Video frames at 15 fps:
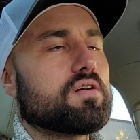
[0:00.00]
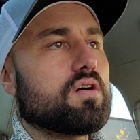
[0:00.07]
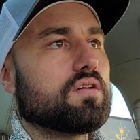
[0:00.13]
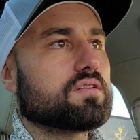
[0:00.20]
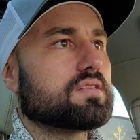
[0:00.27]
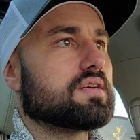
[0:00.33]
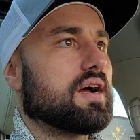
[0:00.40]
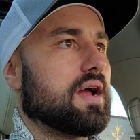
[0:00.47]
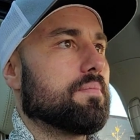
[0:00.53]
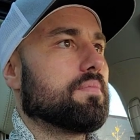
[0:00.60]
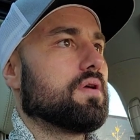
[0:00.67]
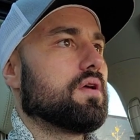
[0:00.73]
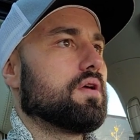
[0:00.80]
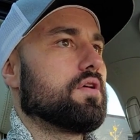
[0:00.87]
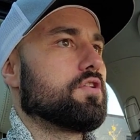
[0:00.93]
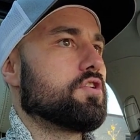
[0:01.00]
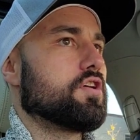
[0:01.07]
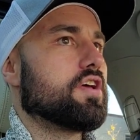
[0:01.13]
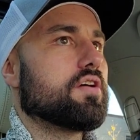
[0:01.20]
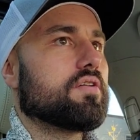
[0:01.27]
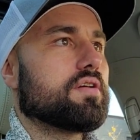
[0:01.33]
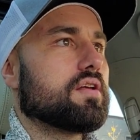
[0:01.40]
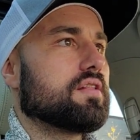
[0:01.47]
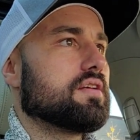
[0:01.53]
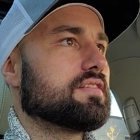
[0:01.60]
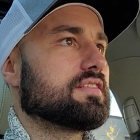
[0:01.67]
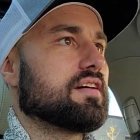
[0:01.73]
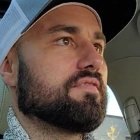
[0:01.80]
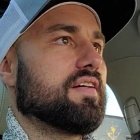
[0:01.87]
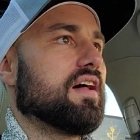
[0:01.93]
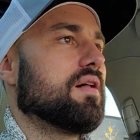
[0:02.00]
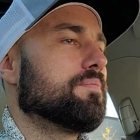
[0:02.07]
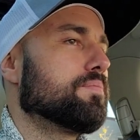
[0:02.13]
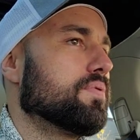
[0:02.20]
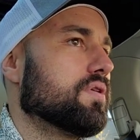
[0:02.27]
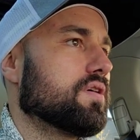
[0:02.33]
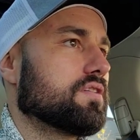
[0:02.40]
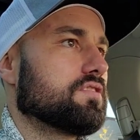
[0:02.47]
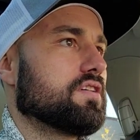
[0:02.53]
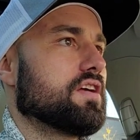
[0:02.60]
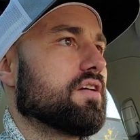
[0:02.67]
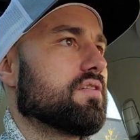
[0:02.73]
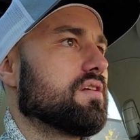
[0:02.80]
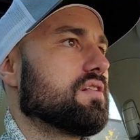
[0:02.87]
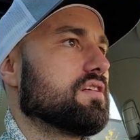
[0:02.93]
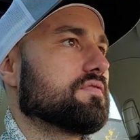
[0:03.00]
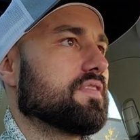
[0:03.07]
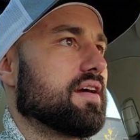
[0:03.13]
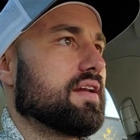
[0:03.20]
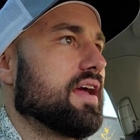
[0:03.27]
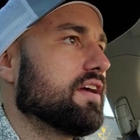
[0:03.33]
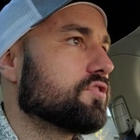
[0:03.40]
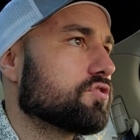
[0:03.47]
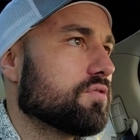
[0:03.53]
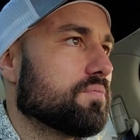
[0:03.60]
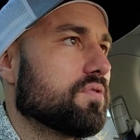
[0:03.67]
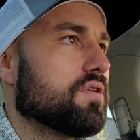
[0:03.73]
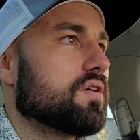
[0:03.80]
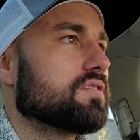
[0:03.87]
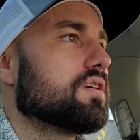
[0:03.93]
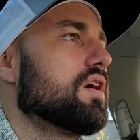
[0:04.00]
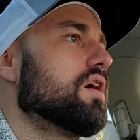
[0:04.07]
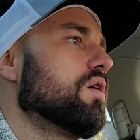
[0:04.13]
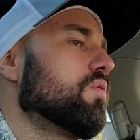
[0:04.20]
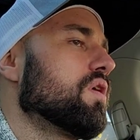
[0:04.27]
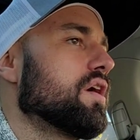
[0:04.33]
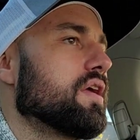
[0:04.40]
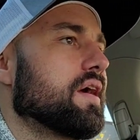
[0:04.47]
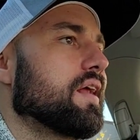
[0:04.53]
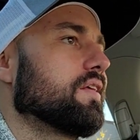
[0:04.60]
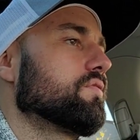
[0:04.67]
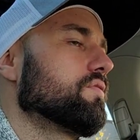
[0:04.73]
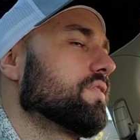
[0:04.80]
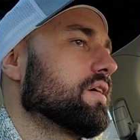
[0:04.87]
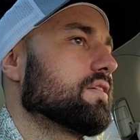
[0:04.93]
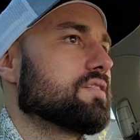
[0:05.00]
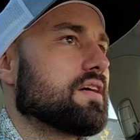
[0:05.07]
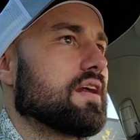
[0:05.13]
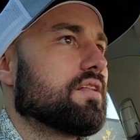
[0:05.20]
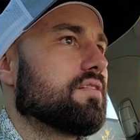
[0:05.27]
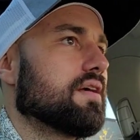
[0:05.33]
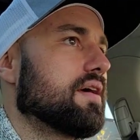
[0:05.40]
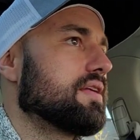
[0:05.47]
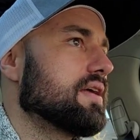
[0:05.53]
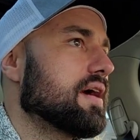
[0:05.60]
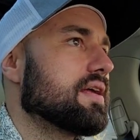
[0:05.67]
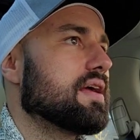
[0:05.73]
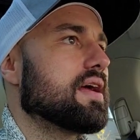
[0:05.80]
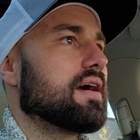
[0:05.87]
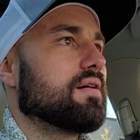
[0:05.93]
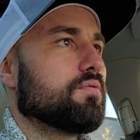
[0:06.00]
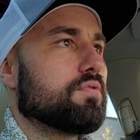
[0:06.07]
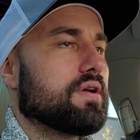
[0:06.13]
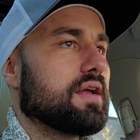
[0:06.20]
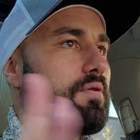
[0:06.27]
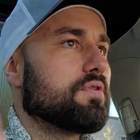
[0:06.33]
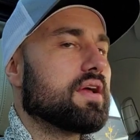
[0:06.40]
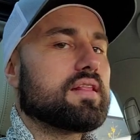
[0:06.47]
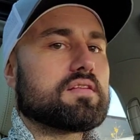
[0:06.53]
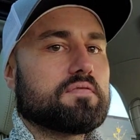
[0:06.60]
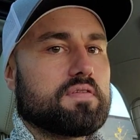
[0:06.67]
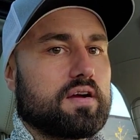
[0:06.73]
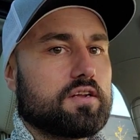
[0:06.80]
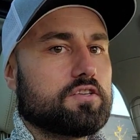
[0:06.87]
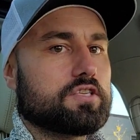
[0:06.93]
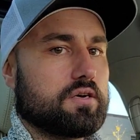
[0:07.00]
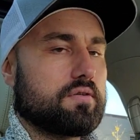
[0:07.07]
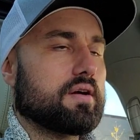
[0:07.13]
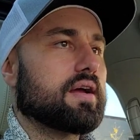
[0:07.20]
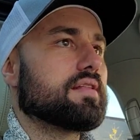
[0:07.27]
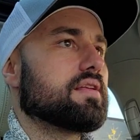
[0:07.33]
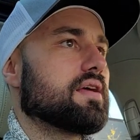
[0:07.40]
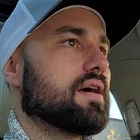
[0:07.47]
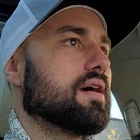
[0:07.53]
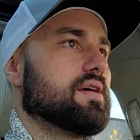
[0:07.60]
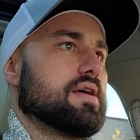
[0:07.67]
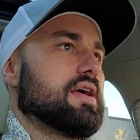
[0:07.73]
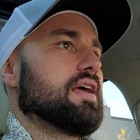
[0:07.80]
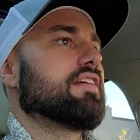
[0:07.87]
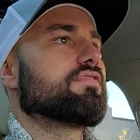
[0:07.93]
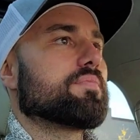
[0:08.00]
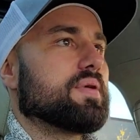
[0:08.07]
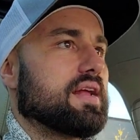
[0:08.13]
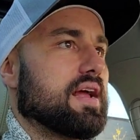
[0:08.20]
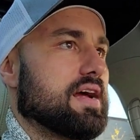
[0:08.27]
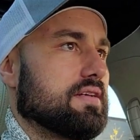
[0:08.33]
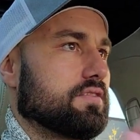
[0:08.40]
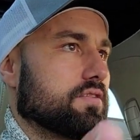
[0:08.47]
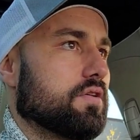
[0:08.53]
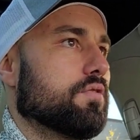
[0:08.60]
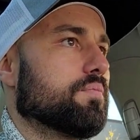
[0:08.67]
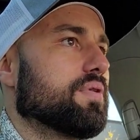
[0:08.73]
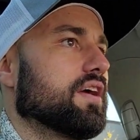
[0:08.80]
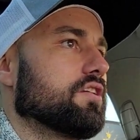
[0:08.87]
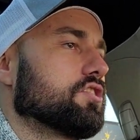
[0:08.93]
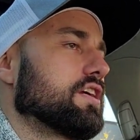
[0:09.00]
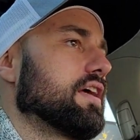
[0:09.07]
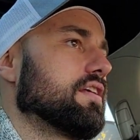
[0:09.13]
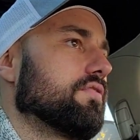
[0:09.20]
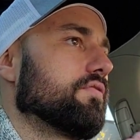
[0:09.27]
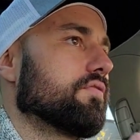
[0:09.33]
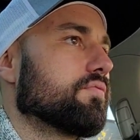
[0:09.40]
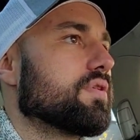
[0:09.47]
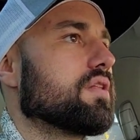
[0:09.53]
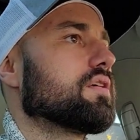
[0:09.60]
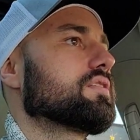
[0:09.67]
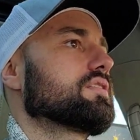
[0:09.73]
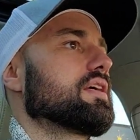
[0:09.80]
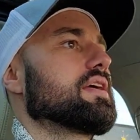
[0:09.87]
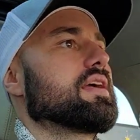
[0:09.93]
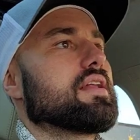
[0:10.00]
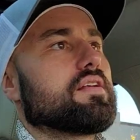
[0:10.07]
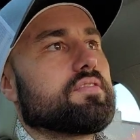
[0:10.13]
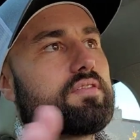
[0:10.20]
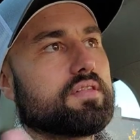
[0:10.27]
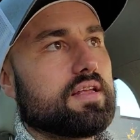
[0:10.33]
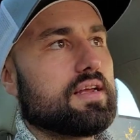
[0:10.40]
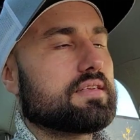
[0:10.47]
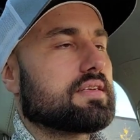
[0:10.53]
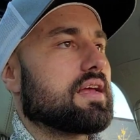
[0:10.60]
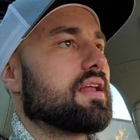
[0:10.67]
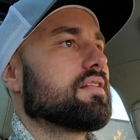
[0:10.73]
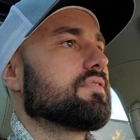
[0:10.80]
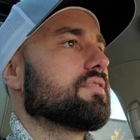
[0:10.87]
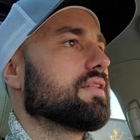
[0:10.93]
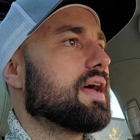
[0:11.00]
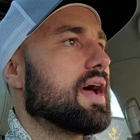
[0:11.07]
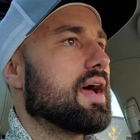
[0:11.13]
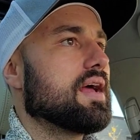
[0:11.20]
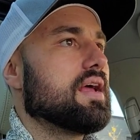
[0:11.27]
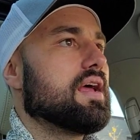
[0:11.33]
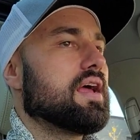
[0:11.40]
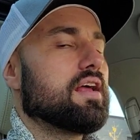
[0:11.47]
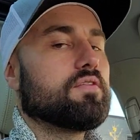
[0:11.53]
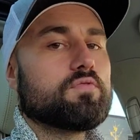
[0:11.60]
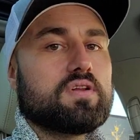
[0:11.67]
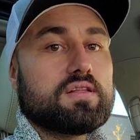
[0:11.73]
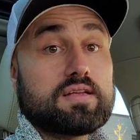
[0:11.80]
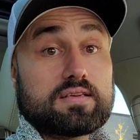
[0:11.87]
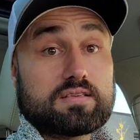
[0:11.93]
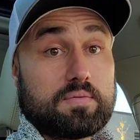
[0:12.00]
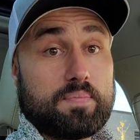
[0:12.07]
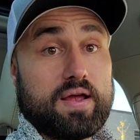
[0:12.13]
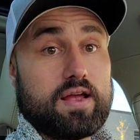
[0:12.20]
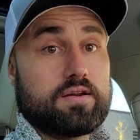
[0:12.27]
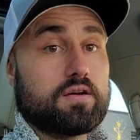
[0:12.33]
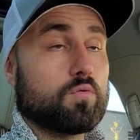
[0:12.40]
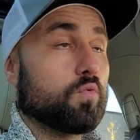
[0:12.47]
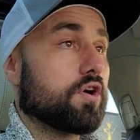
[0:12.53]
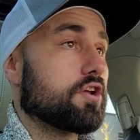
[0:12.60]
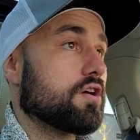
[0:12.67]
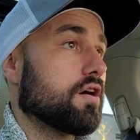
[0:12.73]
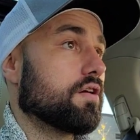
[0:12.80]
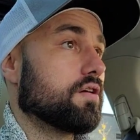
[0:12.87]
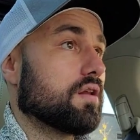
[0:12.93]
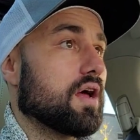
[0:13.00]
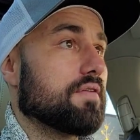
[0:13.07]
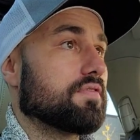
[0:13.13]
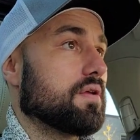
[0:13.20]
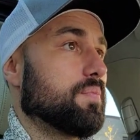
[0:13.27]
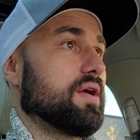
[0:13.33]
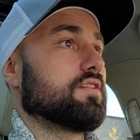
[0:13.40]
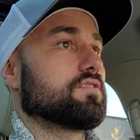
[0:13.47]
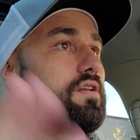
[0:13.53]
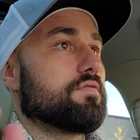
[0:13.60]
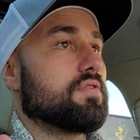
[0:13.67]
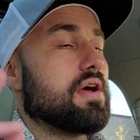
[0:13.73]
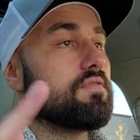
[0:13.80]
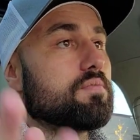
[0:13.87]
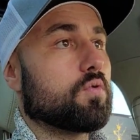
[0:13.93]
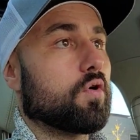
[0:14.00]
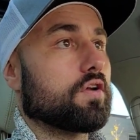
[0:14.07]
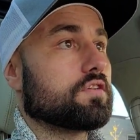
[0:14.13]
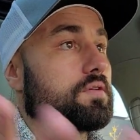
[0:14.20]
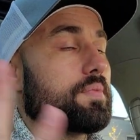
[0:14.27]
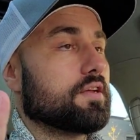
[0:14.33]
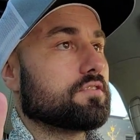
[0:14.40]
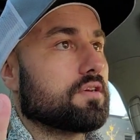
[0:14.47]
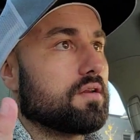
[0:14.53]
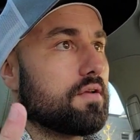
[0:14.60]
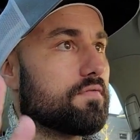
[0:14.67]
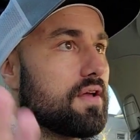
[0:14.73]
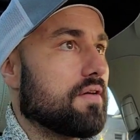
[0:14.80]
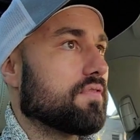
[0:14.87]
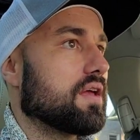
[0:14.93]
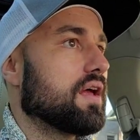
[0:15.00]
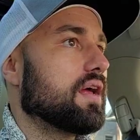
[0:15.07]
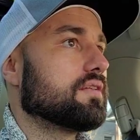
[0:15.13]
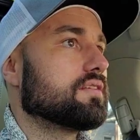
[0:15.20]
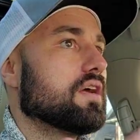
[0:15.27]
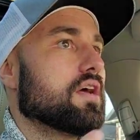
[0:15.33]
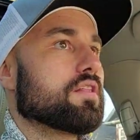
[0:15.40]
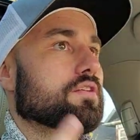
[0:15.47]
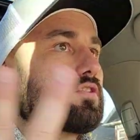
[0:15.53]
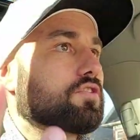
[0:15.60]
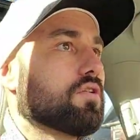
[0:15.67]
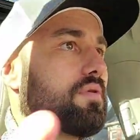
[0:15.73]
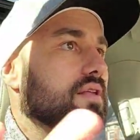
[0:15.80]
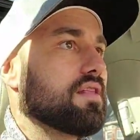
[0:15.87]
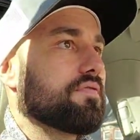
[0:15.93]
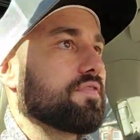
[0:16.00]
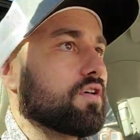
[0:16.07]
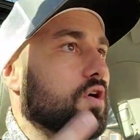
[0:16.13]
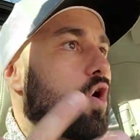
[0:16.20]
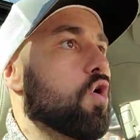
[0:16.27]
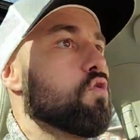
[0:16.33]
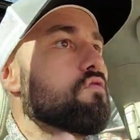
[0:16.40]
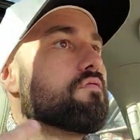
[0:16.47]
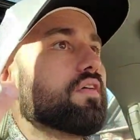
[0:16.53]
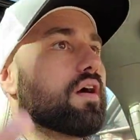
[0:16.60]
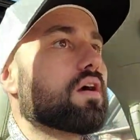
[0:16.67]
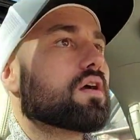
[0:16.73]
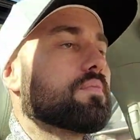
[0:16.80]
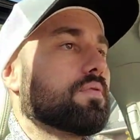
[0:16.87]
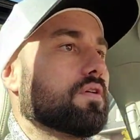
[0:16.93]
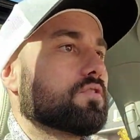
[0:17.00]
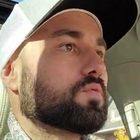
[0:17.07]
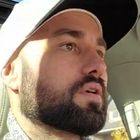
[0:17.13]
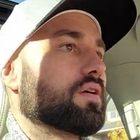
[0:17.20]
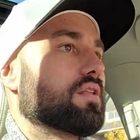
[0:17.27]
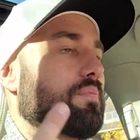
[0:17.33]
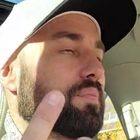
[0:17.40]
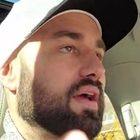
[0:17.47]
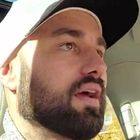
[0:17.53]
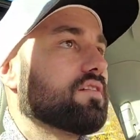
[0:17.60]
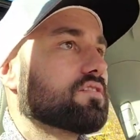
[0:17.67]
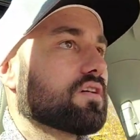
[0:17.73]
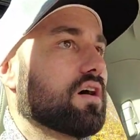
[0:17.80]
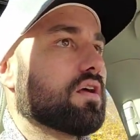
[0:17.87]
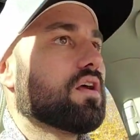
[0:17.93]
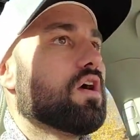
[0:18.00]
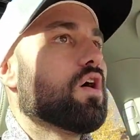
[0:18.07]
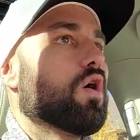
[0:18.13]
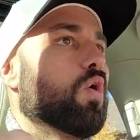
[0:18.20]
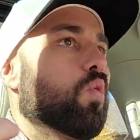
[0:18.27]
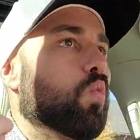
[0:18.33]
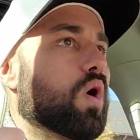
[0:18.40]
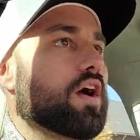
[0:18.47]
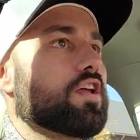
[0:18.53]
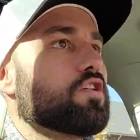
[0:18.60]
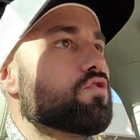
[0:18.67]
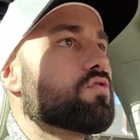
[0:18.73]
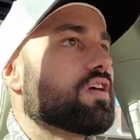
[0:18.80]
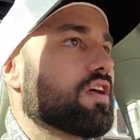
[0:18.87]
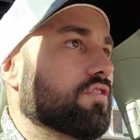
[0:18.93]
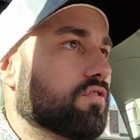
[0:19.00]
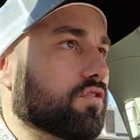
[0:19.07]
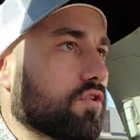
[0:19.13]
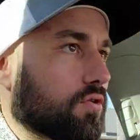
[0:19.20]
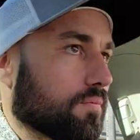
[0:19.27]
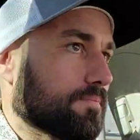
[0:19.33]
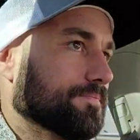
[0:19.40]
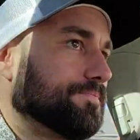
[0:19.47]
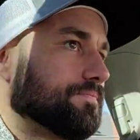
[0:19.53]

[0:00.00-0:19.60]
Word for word: it all the time. You hear it in these self-help books. You hear it in these financial books. Well, you got to do this. You got to do that. Yeah, yeah, yeah. We, we get the fucking general idea. And everybody has their own pitch. Get into real estate. Get into this. Get into that. And it really does depend on where you are in your life. Depends on if you have a mortgage. Depends on if you have kids. There's so many different co-variables where it depends on what you can do.